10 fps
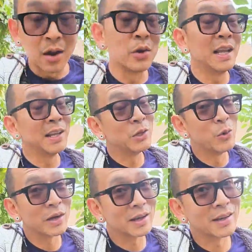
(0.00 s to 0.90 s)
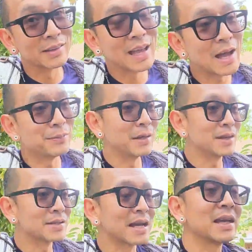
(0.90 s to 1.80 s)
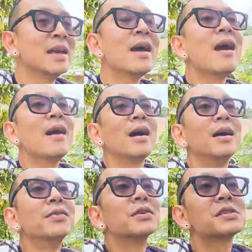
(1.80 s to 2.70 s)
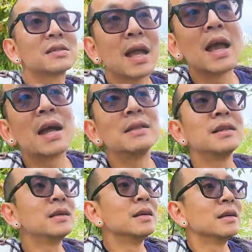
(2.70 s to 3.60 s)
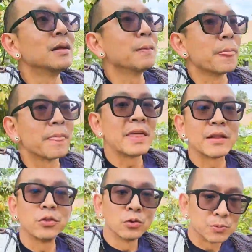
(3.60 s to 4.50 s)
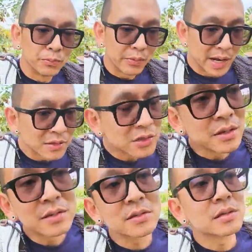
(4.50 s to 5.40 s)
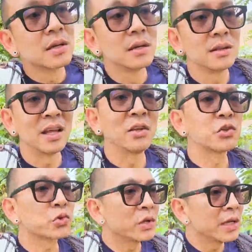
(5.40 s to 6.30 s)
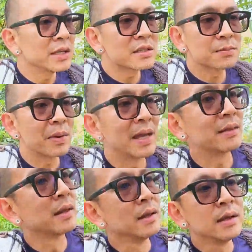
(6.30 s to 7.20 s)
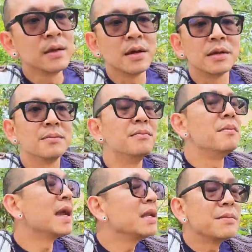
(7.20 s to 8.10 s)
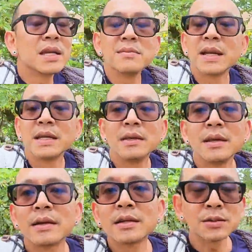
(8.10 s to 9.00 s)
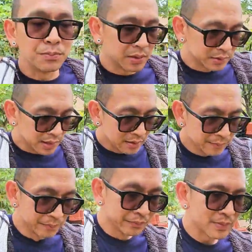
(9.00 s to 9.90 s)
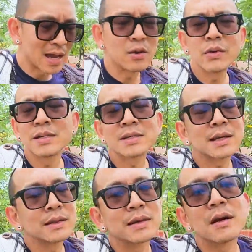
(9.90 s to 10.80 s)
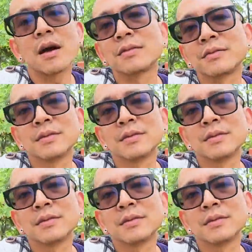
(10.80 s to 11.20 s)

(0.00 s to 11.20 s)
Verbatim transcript: I really don't want to cut down because I understand that those branches that the tree spent many, many, many years building, I don't want to just cut that off.